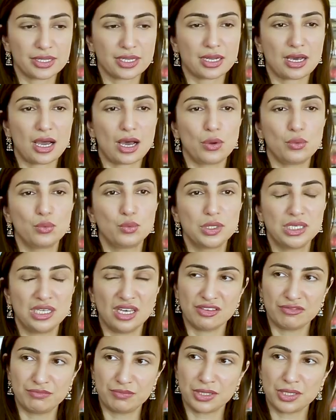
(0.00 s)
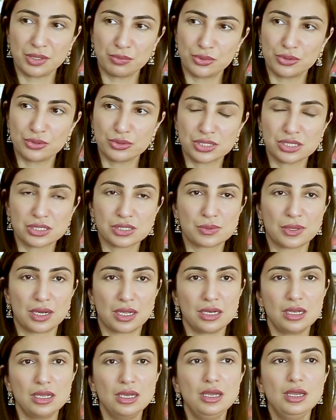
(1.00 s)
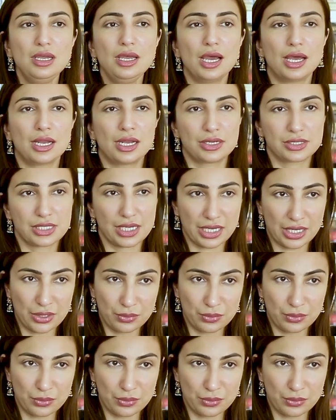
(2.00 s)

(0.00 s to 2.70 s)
that how we have been abused as well? And I was like,